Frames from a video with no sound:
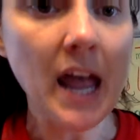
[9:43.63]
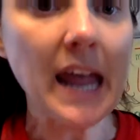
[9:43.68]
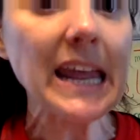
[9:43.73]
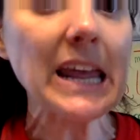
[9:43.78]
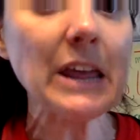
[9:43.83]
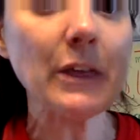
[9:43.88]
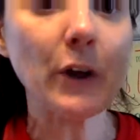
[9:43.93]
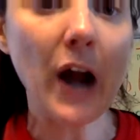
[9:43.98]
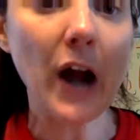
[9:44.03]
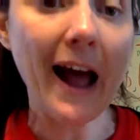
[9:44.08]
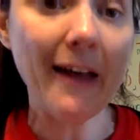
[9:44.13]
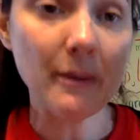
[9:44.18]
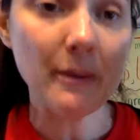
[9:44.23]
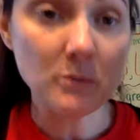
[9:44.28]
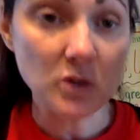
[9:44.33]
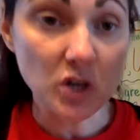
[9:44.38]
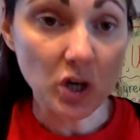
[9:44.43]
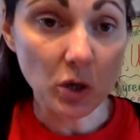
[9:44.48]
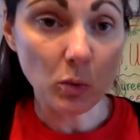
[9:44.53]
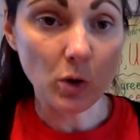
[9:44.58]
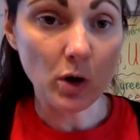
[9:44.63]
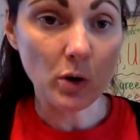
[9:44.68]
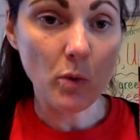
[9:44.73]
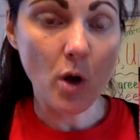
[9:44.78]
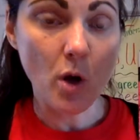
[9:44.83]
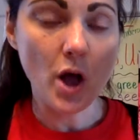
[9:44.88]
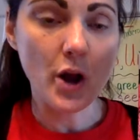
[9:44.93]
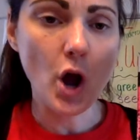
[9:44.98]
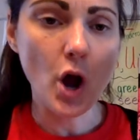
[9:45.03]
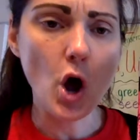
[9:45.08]
Either add them to your word
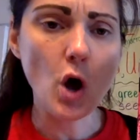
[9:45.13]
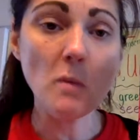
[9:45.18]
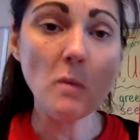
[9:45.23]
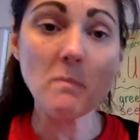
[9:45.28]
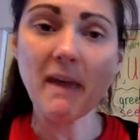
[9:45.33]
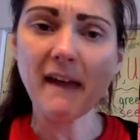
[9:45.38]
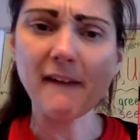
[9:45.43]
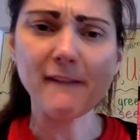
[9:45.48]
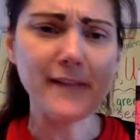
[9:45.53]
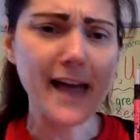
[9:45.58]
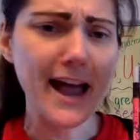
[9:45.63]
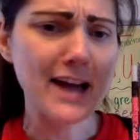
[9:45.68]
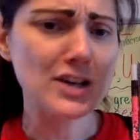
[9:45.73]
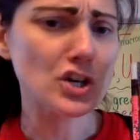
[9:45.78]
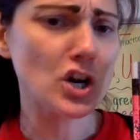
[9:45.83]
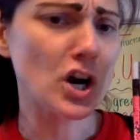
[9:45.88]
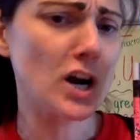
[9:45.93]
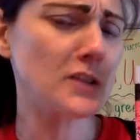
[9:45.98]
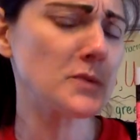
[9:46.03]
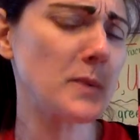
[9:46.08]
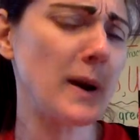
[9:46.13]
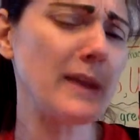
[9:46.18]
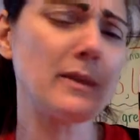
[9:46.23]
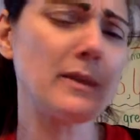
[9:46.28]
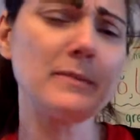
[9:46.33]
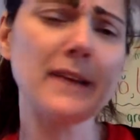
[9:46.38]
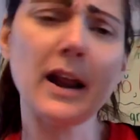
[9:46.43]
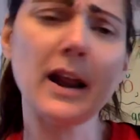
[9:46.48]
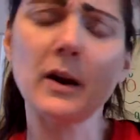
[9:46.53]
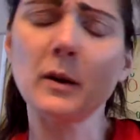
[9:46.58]
wall at home, make flashcards, write
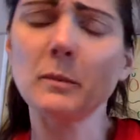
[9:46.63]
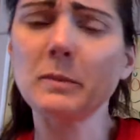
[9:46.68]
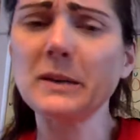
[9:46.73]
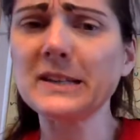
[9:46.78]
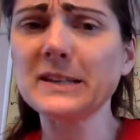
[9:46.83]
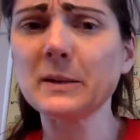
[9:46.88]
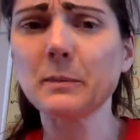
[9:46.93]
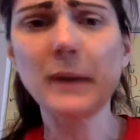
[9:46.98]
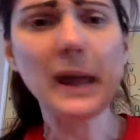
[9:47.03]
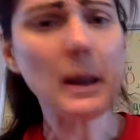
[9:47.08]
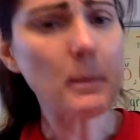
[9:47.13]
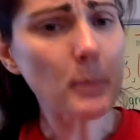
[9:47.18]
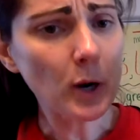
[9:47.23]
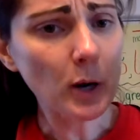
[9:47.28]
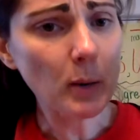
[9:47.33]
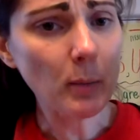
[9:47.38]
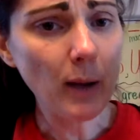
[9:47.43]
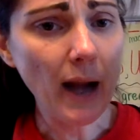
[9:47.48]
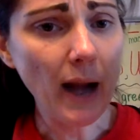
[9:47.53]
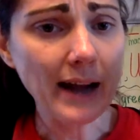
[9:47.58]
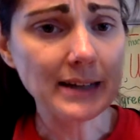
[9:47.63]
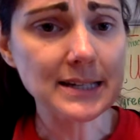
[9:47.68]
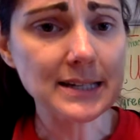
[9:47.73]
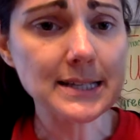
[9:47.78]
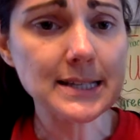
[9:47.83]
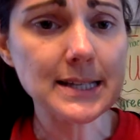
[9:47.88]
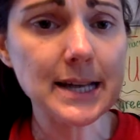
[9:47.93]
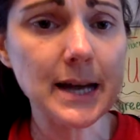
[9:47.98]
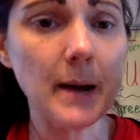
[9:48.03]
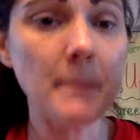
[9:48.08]
them down on a piece of paper and
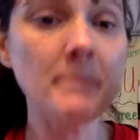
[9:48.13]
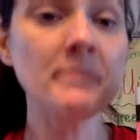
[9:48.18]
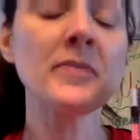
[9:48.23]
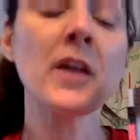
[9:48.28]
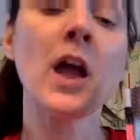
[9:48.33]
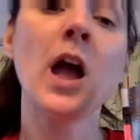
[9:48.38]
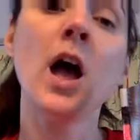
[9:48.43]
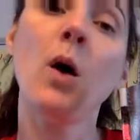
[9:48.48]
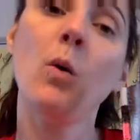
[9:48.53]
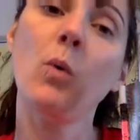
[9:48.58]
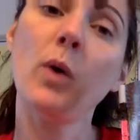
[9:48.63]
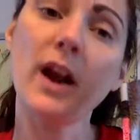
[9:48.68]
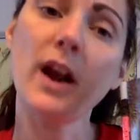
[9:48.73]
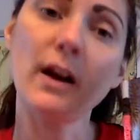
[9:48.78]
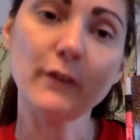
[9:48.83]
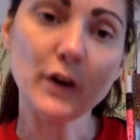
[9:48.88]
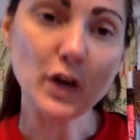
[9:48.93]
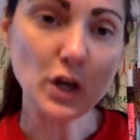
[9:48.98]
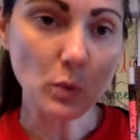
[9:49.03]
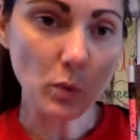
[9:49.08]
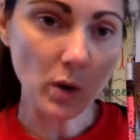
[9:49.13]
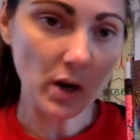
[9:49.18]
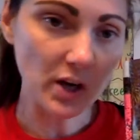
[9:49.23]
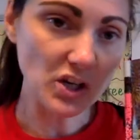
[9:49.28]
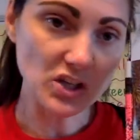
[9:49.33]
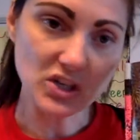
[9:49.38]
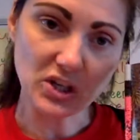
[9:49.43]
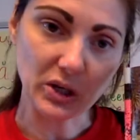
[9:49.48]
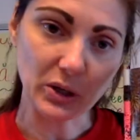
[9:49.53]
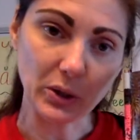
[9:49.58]
practice them, whatever you want
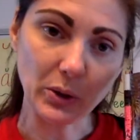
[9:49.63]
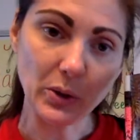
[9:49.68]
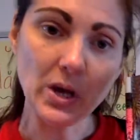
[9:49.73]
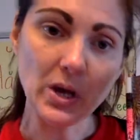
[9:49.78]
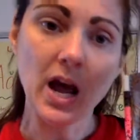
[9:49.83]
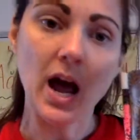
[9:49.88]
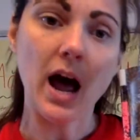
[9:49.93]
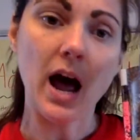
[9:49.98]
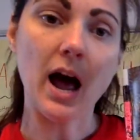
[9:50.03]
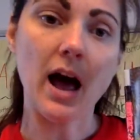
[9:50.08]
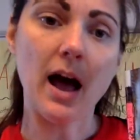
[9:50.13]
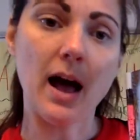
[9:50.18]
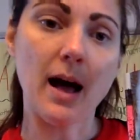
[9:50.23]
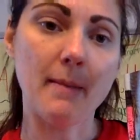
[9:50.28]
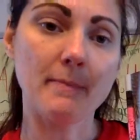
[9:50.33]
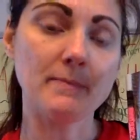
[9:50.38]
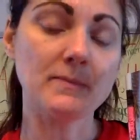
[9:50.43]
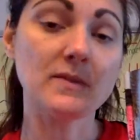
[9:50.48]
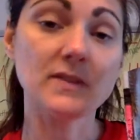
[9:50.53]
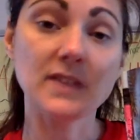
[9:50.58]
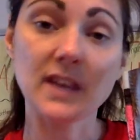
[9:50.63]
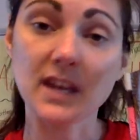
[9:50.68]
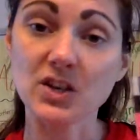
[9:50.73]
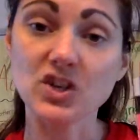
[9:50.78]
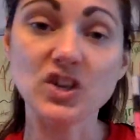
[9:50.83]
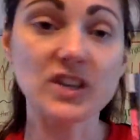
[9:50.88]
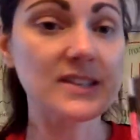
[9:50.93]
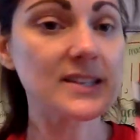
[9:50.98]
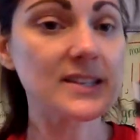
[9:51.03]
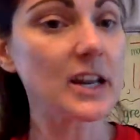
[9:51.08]
to do,
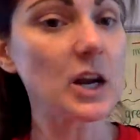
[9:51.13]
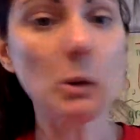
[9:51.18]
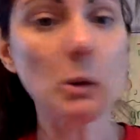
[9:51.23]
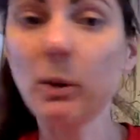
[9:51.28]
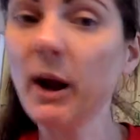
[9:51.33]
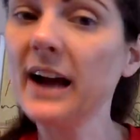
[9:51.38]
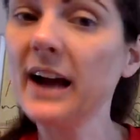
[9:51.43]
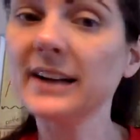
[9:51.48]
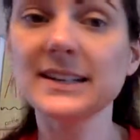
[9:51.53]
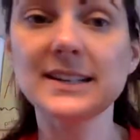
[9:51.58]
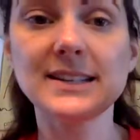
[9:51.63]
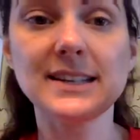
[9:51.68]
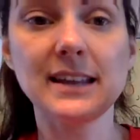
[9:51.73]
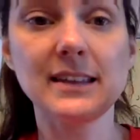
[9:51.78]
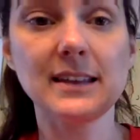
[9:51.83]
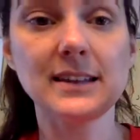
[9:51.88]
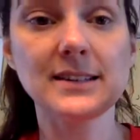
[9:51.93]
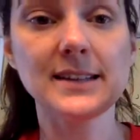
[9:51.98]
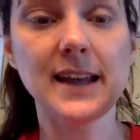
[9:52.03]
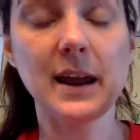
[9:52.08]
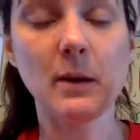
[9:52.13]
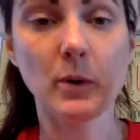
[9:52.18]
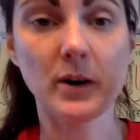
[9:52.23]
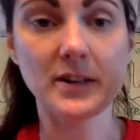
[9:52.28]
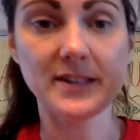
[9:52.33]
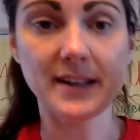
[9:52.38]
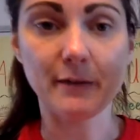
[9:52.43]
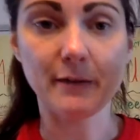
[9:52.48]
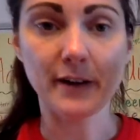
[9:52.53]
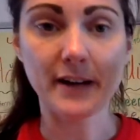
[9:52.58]
that you're practicing these sight
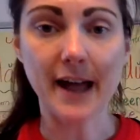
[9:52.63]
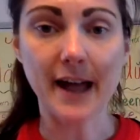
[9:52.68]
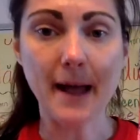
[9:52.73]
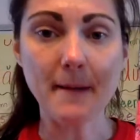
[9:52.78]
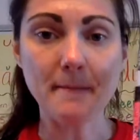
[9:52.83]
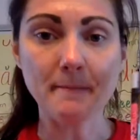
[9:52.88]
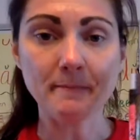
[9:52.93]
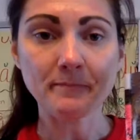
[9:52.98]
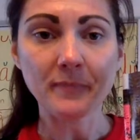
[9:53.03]
words every day.